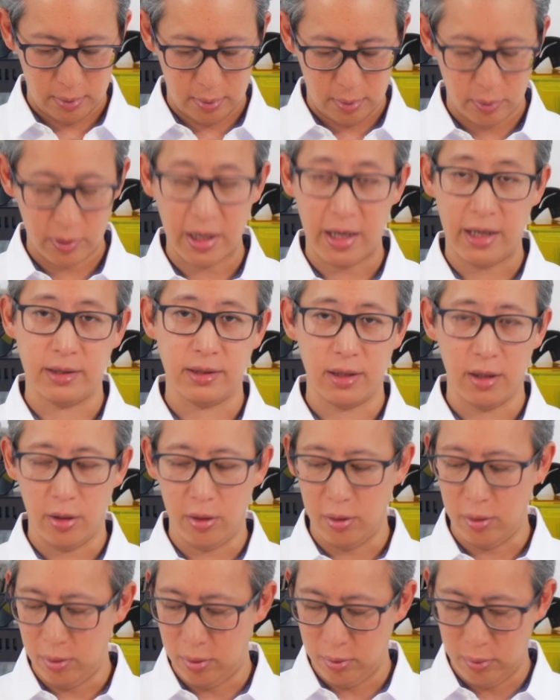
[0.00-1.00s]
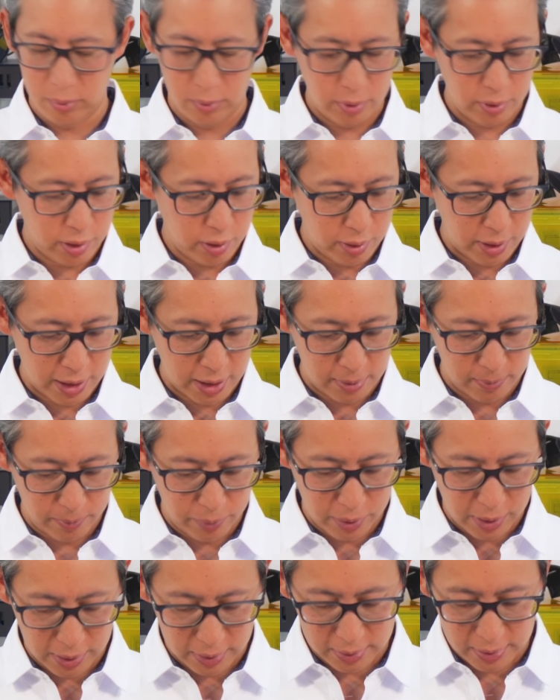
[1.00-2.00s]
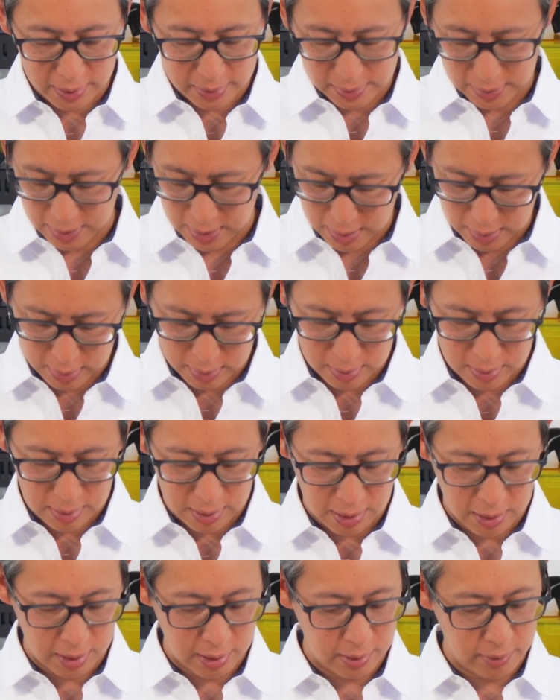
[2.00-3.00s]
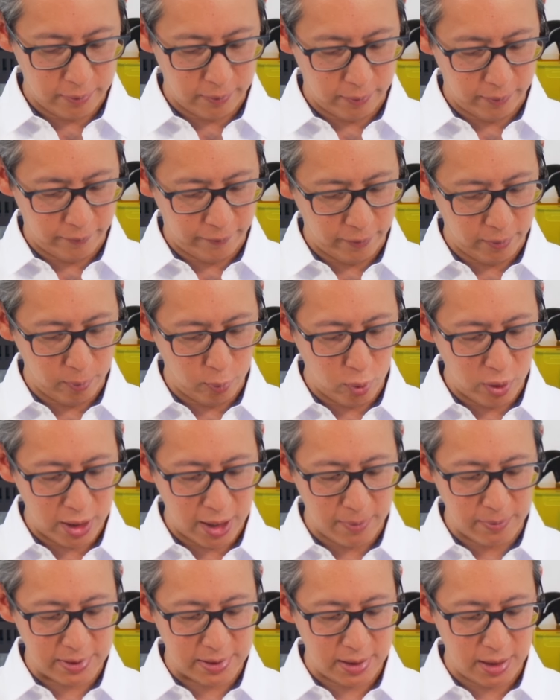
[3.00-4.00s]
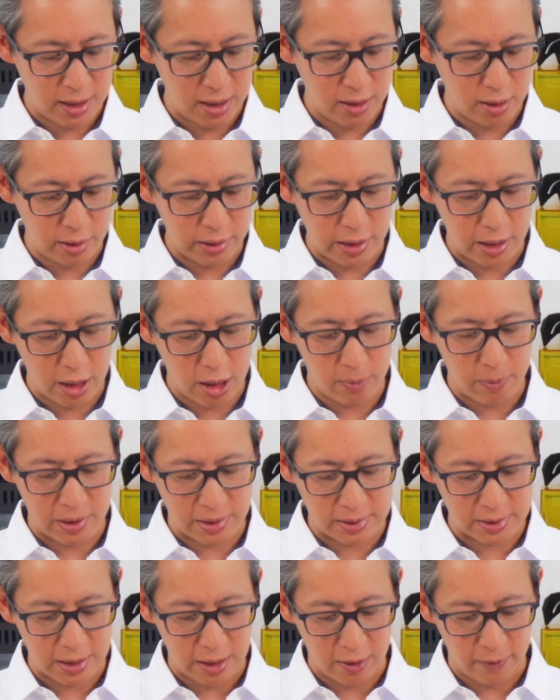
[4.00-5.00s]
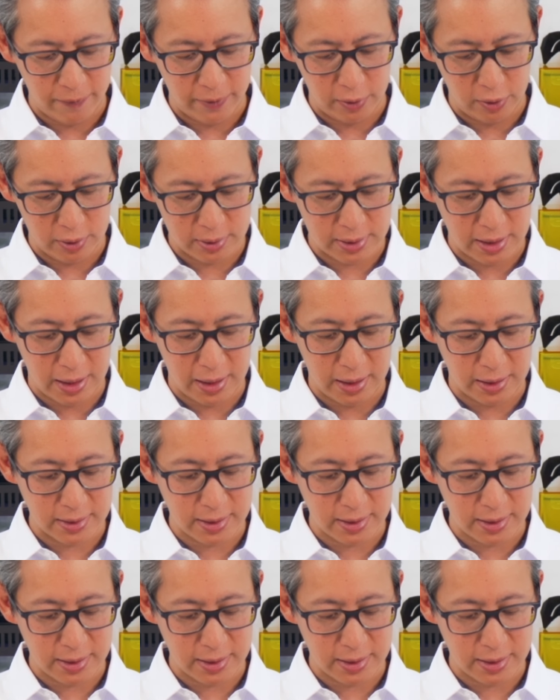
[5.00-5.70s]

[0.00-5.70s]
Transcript: Okay, so we'll go ahead and plug this in, and from what I'm seeing on the hub itself, it looks like it's